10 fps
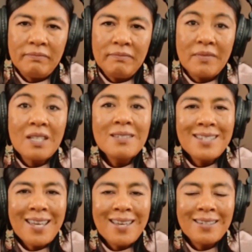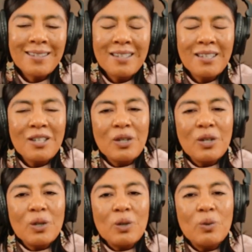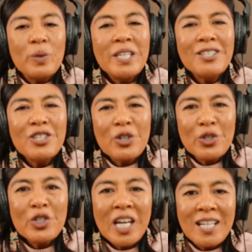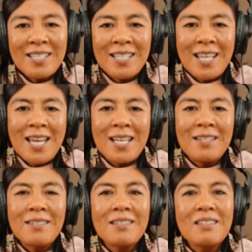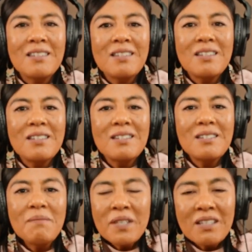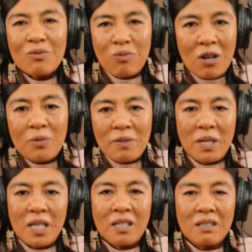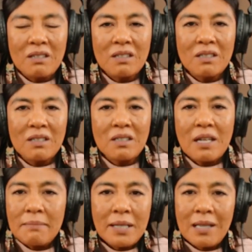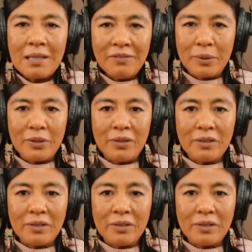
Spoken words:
Instead, we internalize it as something is wrong with me. I'm not lovable.